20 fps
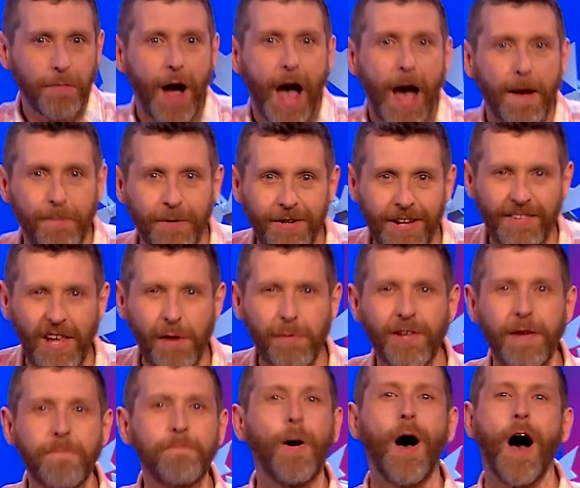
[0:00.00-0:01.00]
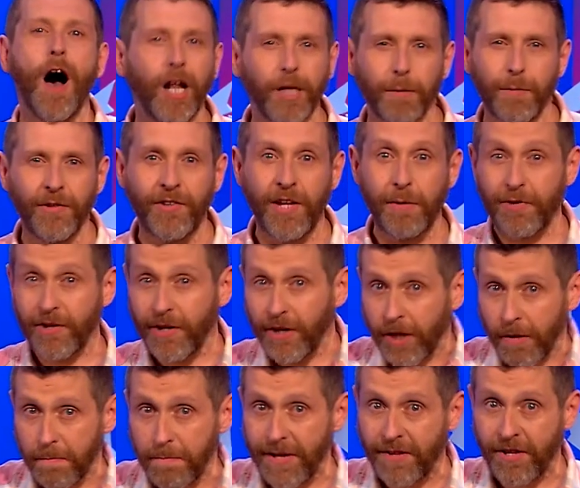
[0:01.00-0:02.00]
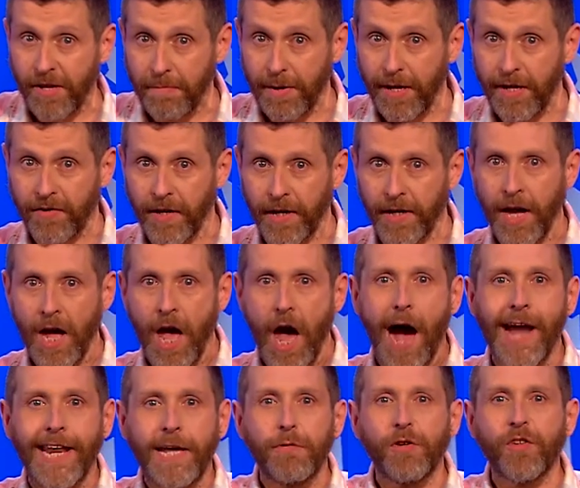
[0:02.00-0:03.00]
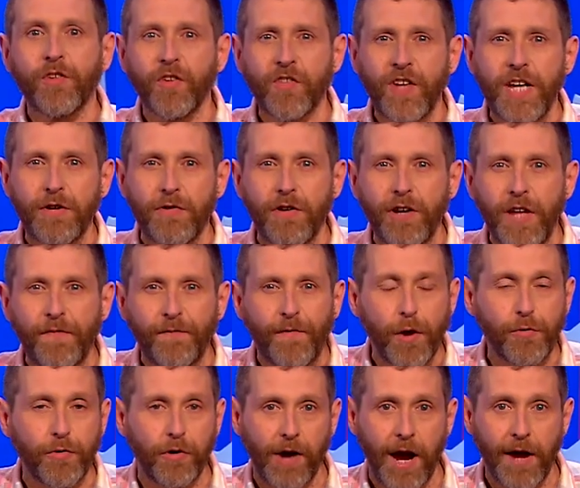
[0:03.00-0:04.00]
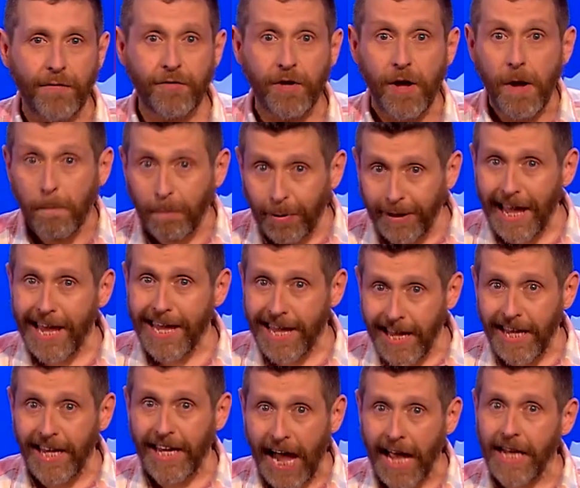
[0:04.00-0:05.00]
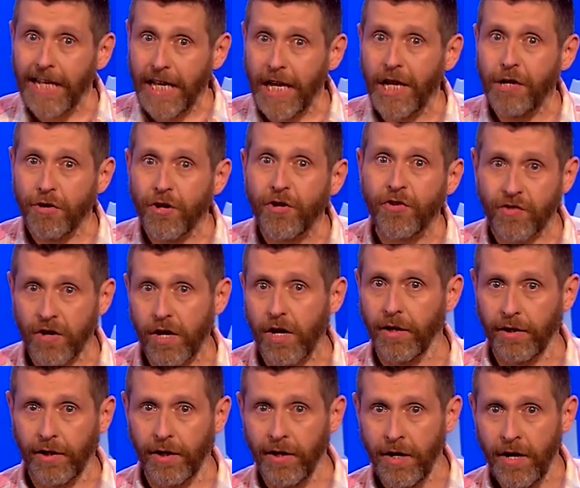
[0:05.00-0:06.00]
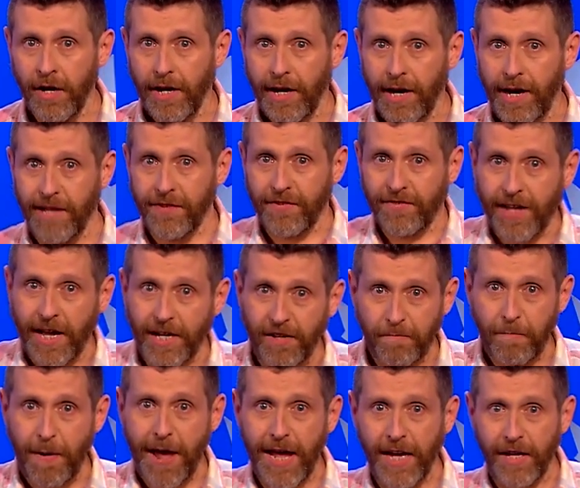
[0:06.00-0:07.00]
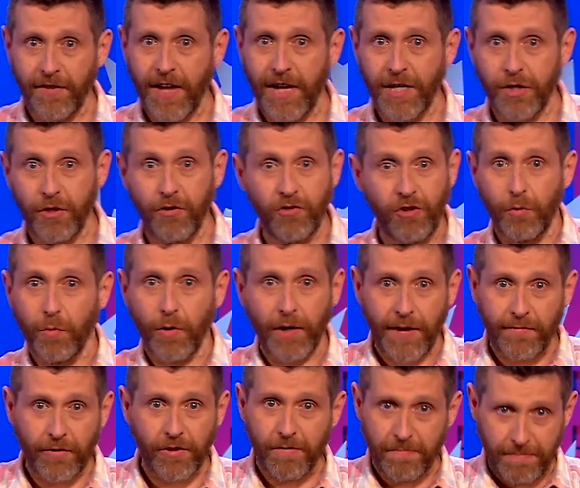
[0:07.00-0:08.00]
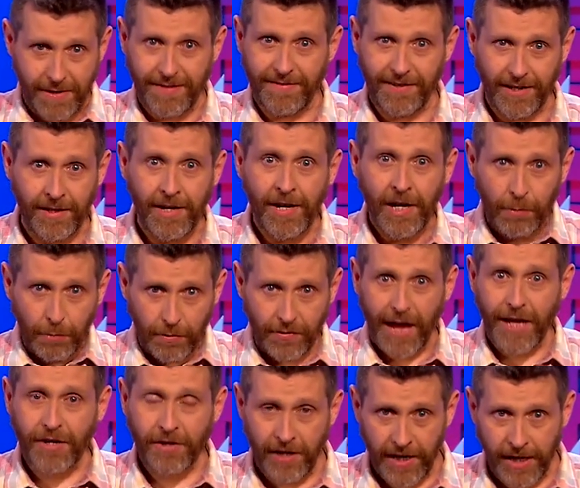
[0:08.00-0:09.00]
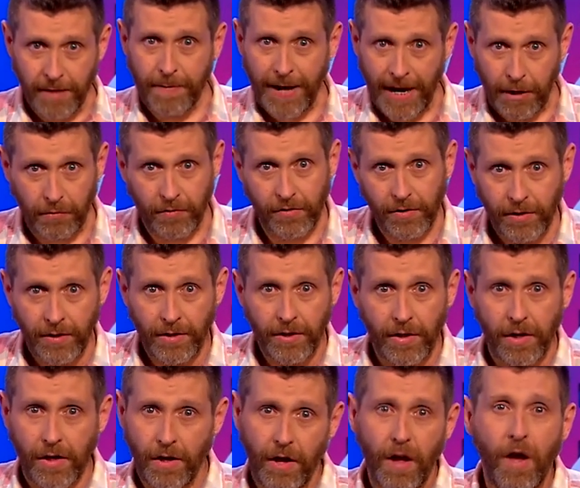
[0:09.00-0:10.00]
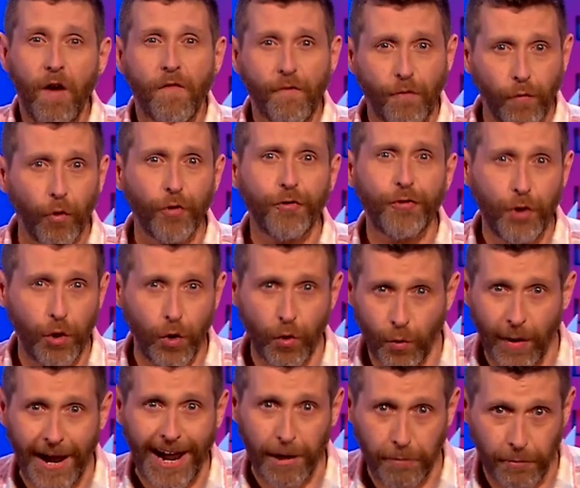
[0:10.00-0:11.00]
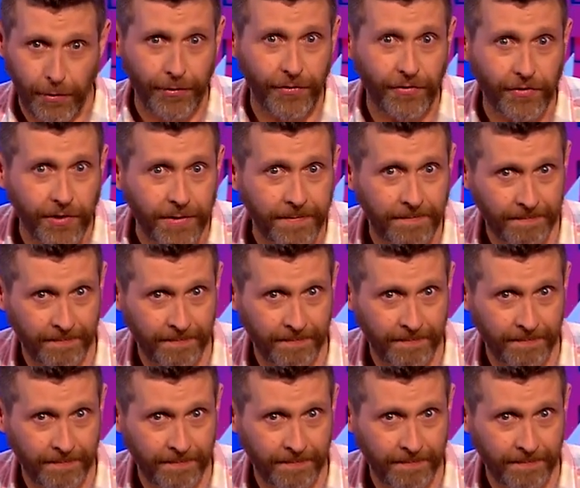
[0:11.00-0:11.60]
what happened is he was in Parliament, he was in a committee meeting, and he was secretly photographed playing Candy Crush Saga instead of paying attention to whatever the meeting was actually about for two hours.